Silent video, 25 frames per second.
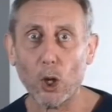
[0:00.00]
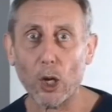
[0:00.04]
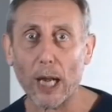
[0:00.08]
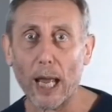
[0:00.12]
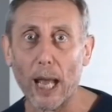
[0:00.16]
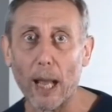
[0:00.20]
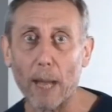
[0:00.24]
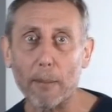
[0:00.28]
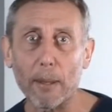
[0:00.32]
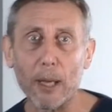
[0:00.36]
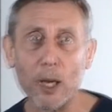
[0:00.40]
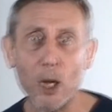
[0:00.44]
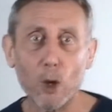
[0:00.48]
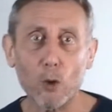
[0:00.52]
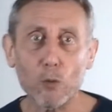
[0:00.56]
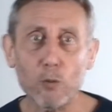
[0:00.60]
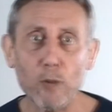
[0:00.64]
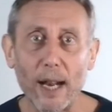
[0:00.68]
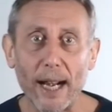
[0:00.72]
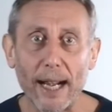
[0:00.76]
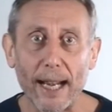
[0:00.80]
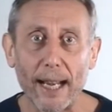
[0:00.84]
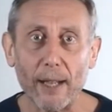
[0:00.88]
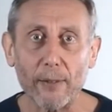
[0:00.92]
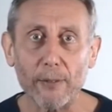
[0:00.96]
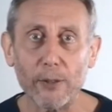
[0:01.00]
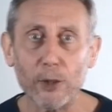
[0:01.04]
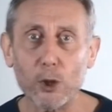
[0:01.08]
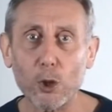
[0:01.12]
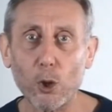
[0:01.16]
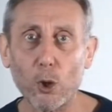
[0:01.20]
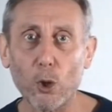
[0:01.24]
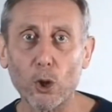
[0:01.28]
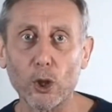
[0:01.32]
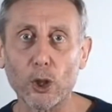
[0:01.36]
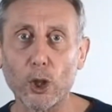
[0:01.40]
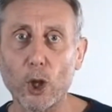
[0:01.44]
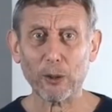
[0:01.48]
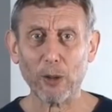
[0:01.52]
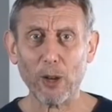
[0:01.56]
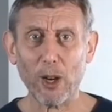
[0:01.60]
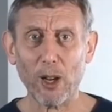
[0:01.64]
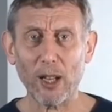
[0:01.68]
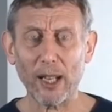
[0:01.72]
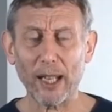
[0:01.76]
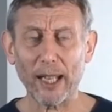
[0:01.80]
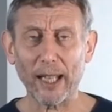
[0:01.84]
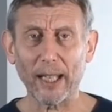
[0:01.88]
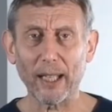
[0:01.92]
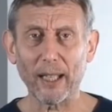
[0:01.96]
got up and ran out the door
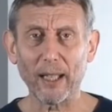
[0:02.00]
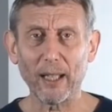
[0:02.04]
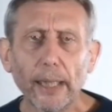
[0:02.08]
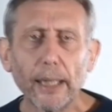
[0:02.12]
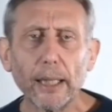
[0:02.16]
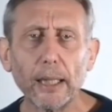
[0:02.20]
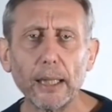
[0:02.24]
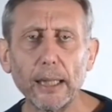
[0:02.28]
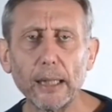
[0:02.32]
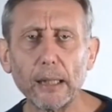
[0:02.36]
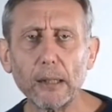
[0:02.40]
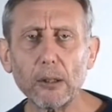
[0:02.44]
crying like a